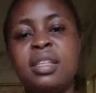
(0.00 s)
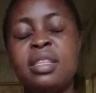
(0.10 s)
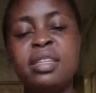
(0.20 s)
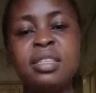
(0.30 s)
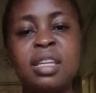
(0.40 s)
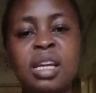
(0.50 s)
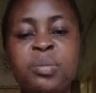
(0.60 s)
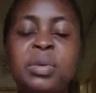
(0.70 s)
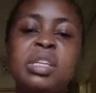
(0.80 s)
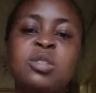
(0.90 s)
This
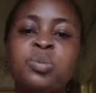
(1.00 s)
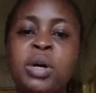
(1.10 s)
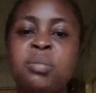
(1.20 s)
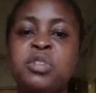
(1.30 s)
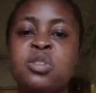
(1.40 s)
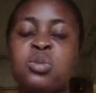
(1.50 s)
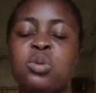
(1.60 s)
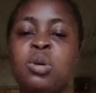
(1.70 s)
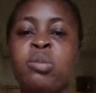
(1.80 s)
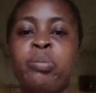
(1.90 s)
syrup is pumped
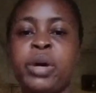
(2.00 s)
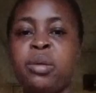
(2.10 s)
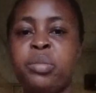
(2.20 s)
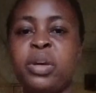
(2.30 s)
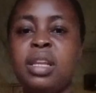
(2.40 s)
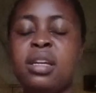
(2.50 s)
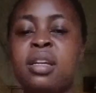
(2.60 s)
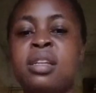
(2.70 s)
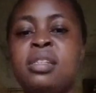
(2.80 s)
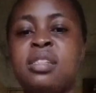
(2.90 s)
to pan
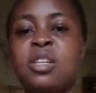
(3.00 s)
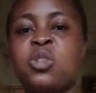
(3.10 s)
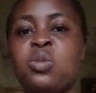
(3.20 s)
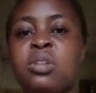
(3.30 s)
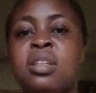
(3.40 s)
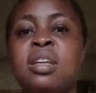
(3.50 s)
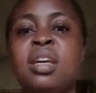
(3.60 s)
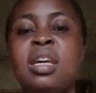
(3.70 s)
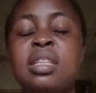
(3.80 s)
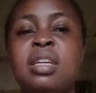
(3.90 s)
boiling section.
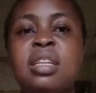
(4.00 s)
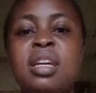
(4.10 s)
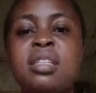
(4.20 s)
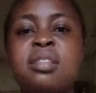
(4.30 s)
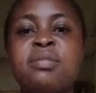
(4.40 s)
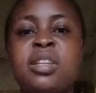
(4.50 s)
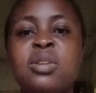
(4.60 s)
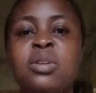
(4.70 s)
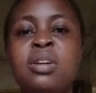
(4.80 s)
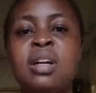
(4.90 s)
In the next
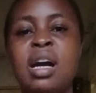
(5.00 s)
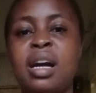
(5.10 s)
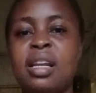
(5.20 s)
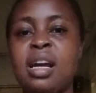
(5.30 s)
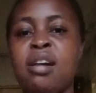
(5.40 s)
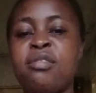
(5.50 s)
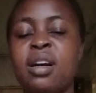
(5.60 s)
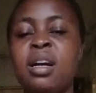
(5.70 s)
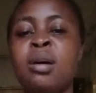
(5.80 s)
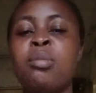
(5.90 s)
video, I'll
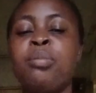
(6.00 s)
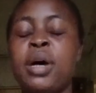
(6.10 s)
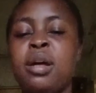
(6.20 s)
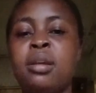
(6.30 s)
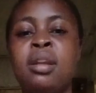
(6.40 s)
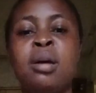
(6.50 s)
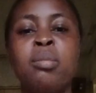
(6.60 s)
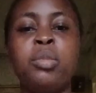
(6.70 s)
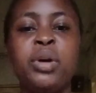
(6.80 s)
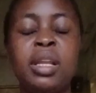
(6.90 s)
cover pan
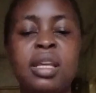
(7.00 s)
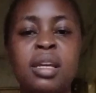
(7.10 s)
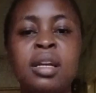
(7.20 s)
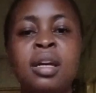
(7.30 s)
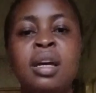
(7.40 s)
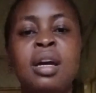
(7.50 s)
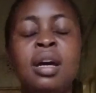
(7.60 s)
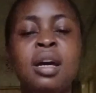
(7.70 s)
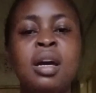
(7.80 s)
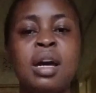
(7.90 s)
boiling
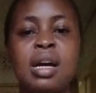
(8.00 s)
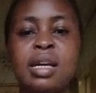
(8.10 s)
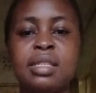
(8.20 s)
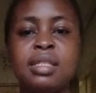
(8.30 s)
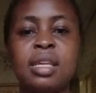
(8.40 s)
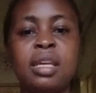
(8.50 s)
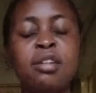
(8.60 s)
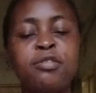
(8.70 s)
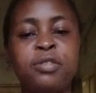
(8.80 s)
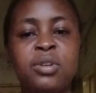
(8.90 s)
as
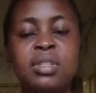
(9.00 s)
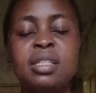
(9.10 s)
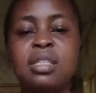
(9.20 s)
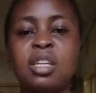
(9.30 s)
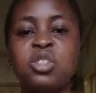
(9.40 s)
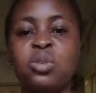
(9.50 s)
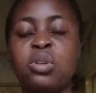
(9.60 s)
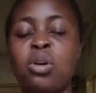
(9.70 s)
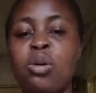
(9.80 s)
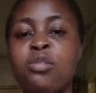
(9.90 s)
the 4th
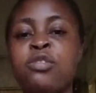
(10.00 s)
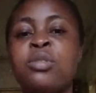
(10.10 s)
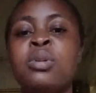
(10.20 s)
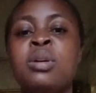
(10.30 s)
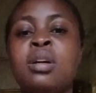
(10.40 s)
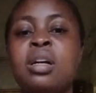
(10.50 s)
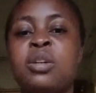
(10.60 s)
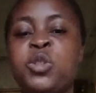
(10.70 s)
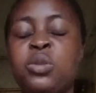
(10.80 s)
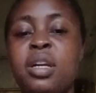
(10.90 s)
section of
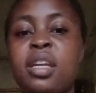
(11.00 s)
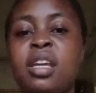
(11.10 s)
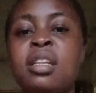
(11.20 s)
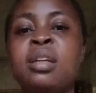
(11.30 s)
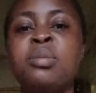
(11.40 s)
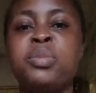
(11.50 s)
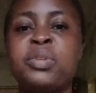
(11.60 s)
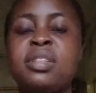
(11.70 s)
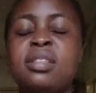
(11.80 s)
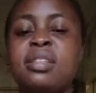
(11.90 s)
sugarcane
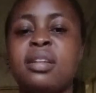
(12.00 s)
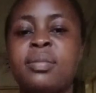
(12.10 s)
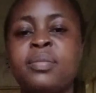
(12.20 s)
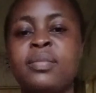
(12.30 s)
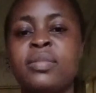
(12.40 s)
processing.